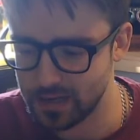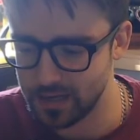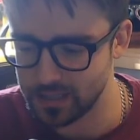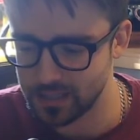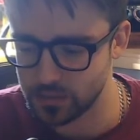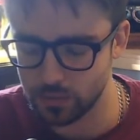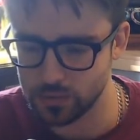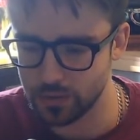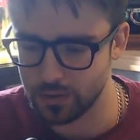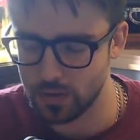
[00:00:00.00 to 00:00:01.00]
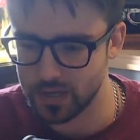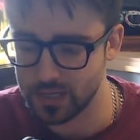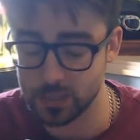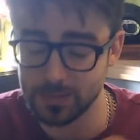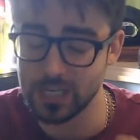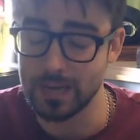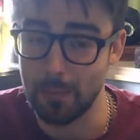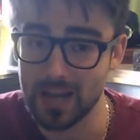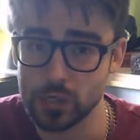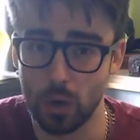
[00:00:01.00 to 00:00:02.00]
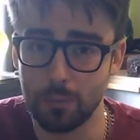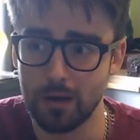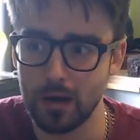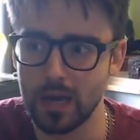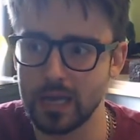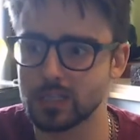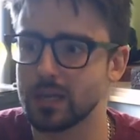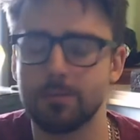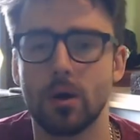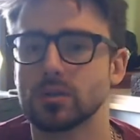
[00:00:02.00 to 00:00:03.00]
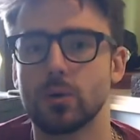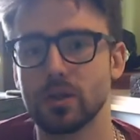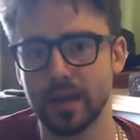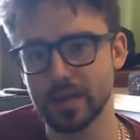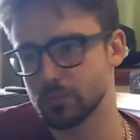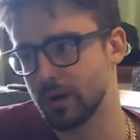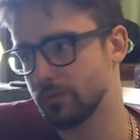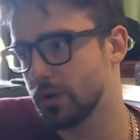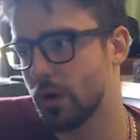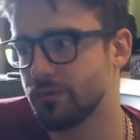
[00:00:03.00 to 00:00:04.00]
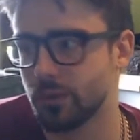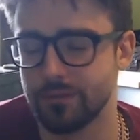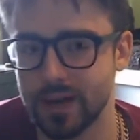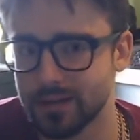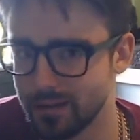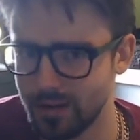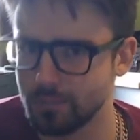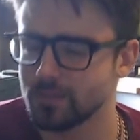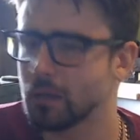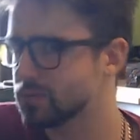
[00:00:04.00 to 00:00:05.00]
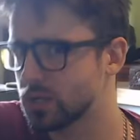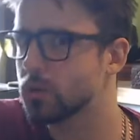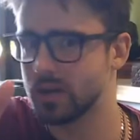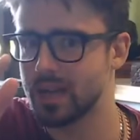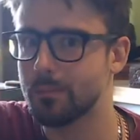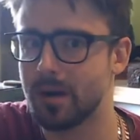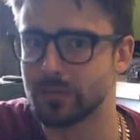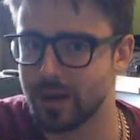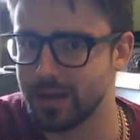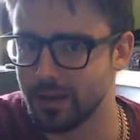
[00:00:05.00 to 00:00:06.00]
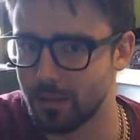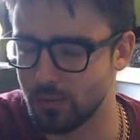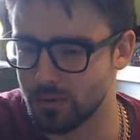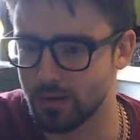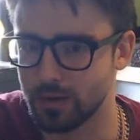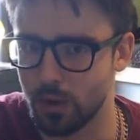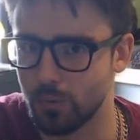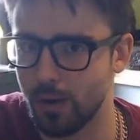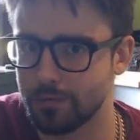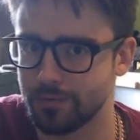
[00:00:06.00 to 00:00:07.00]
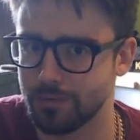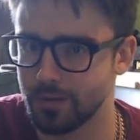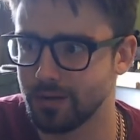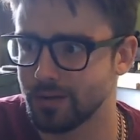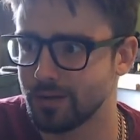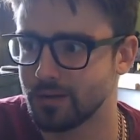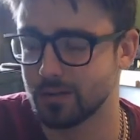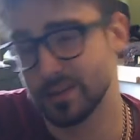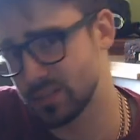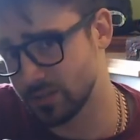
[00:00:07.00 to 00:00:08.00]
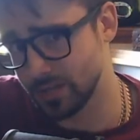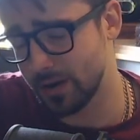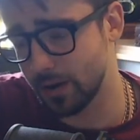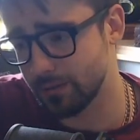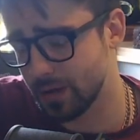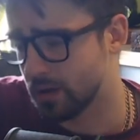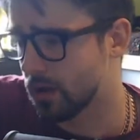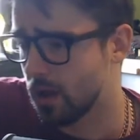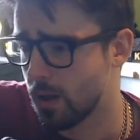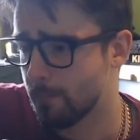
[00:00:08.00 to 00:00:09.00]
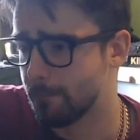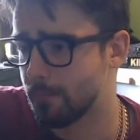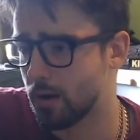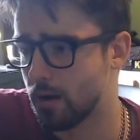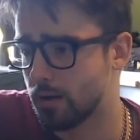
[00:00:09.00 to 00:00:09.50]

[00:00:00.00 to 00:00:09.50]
is it's also in a lot of cases, especially my job, is like personal holidays. Whenever I go off to an event, I'm still going to get my rate. I'm not going to go work for free unless it's a charity event. But